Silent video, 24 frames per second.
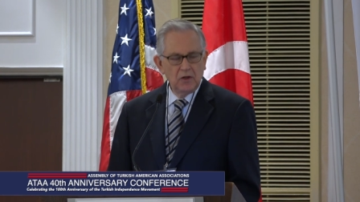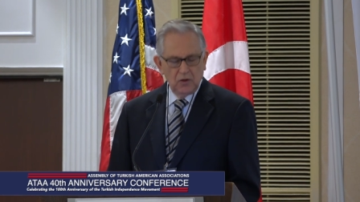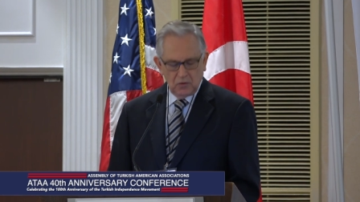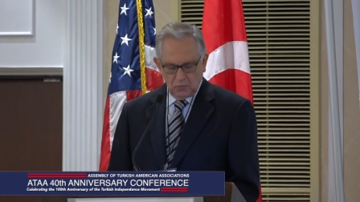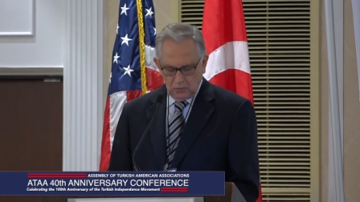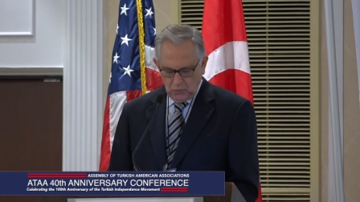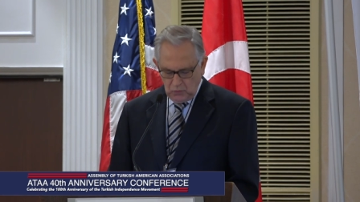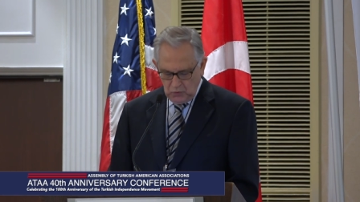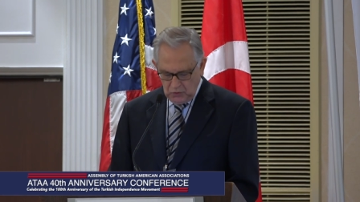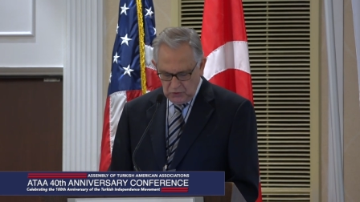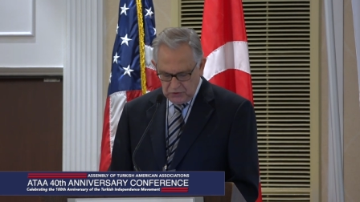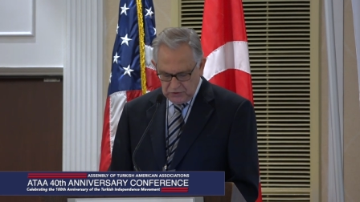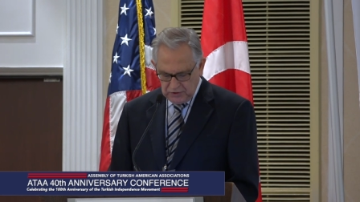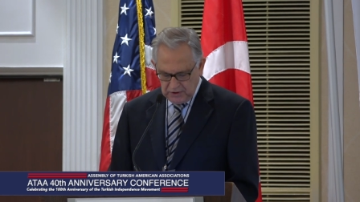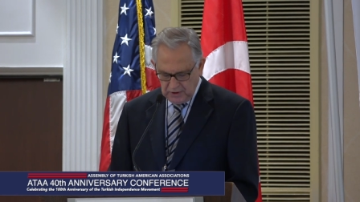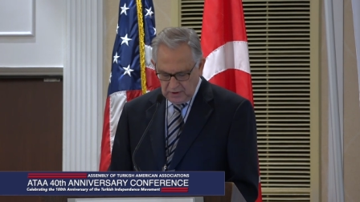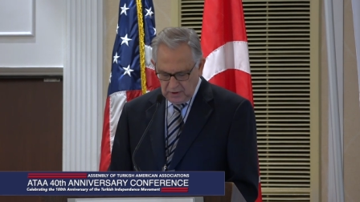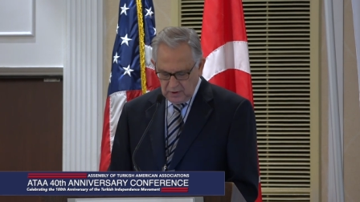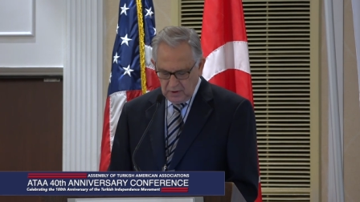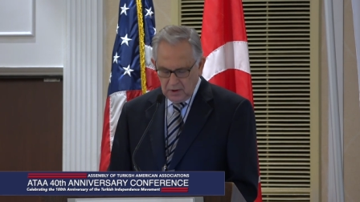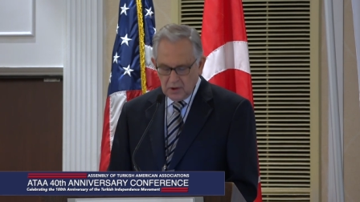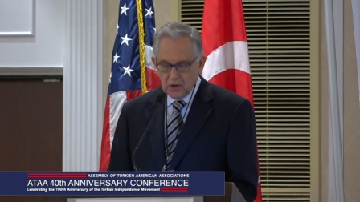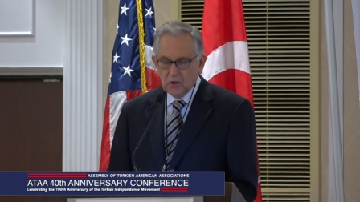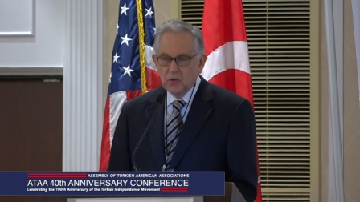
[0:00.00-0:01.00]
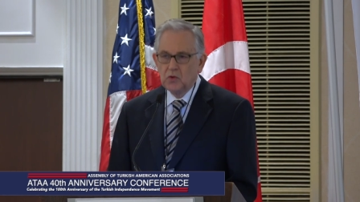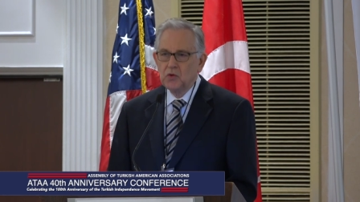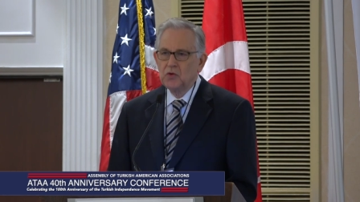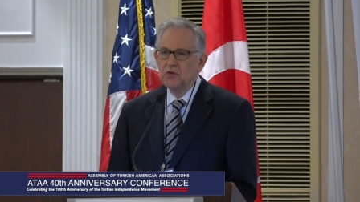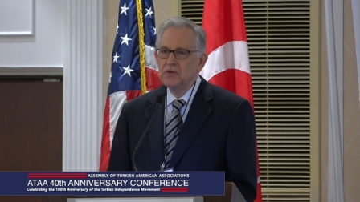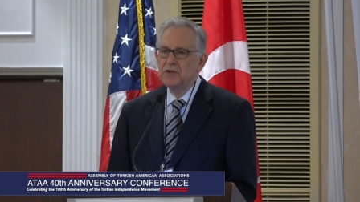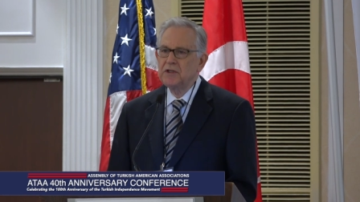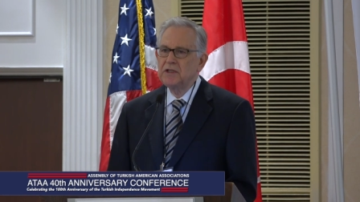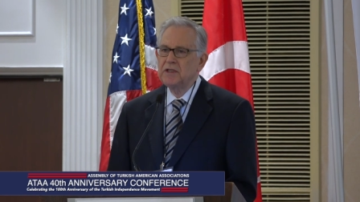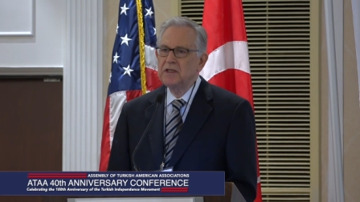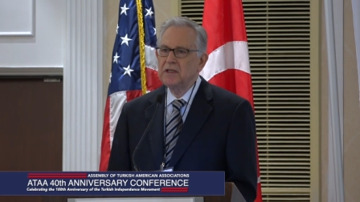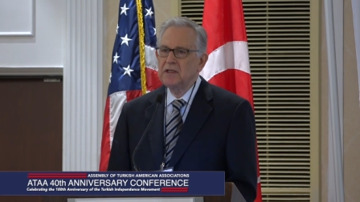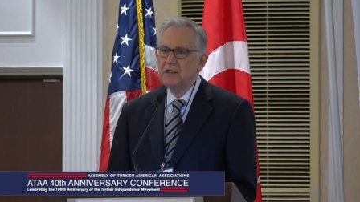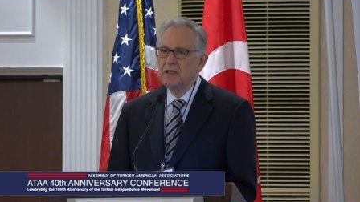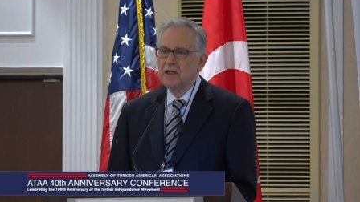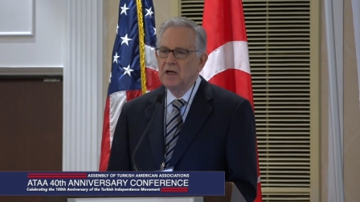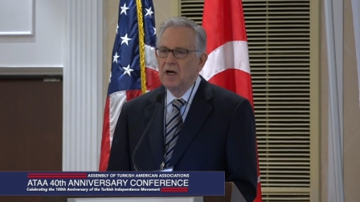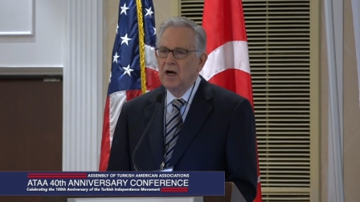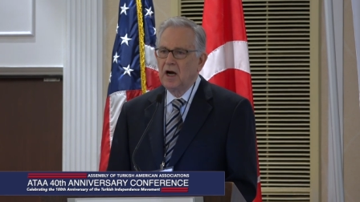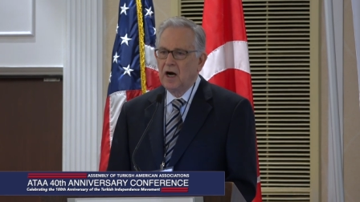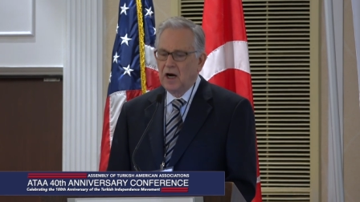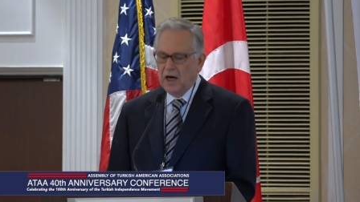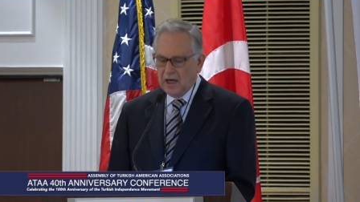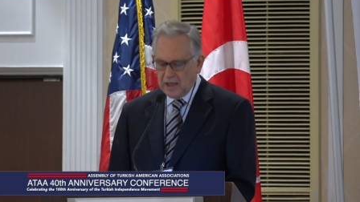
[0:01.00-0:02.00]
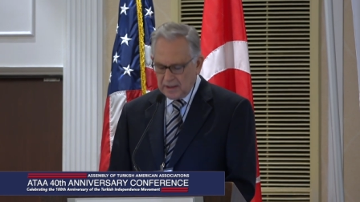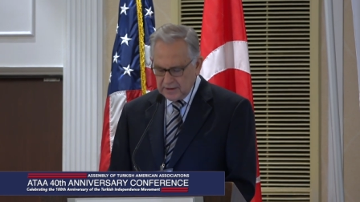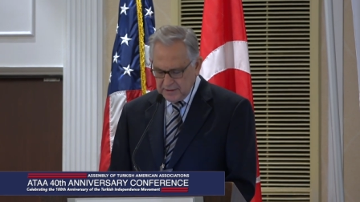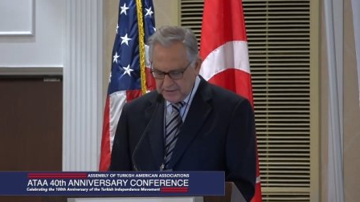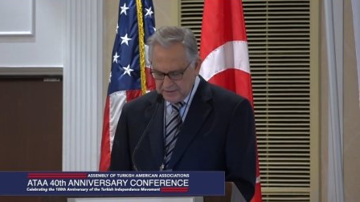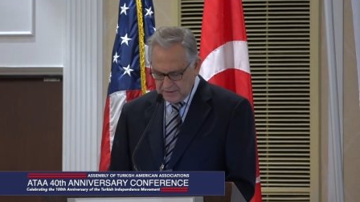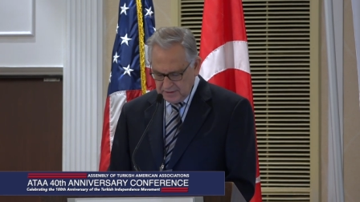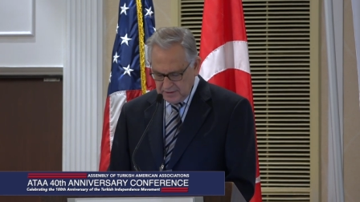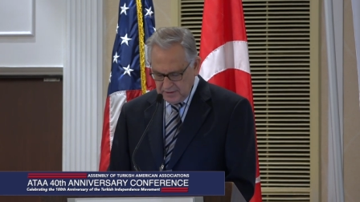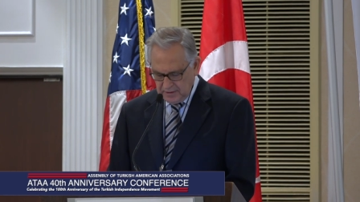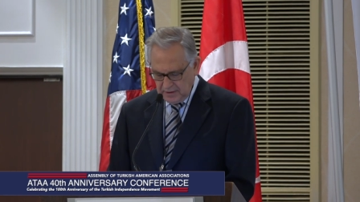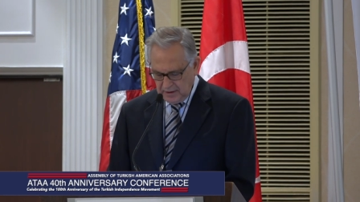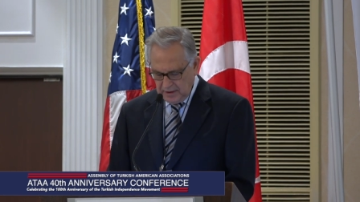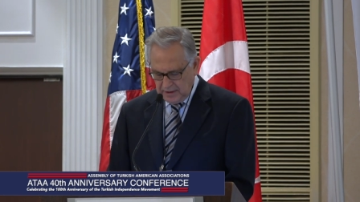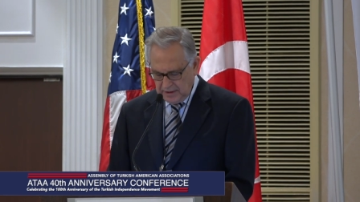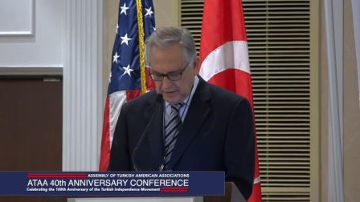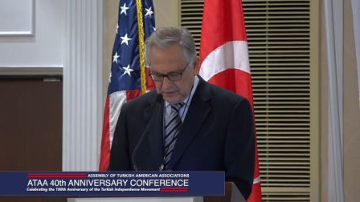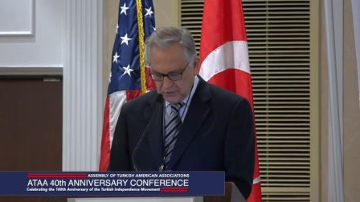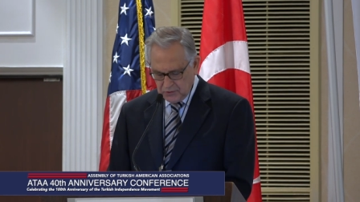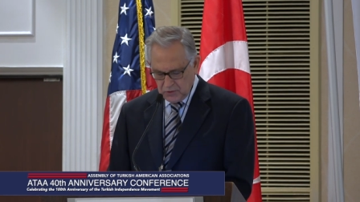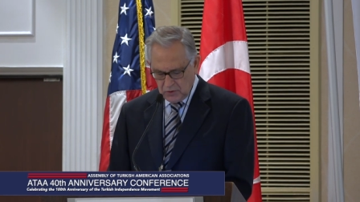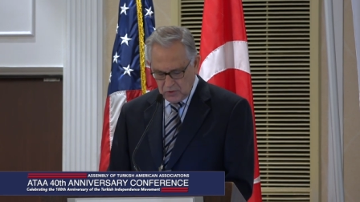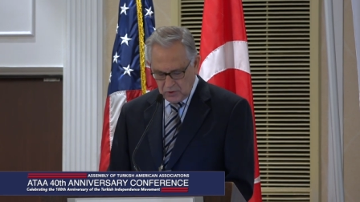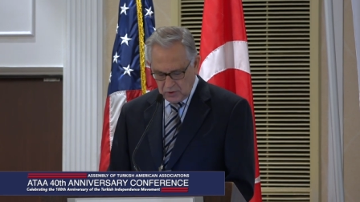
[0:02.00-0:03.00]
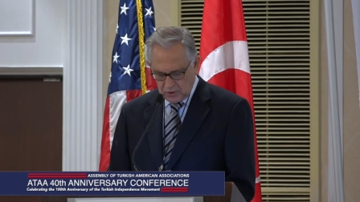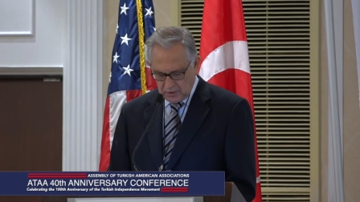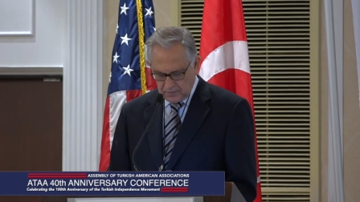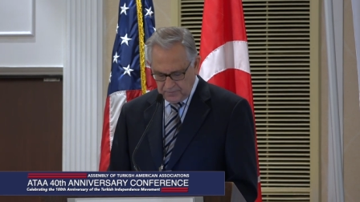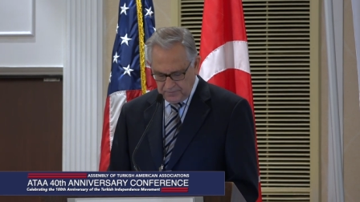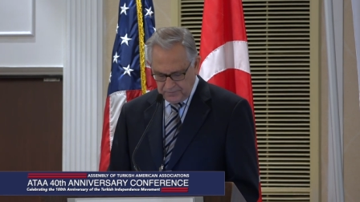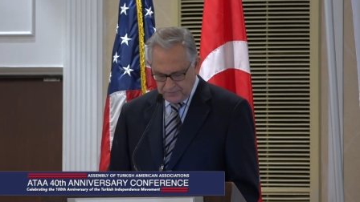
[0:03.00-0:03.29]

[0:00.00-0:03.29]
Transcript: music, cuisine, arts, and so on.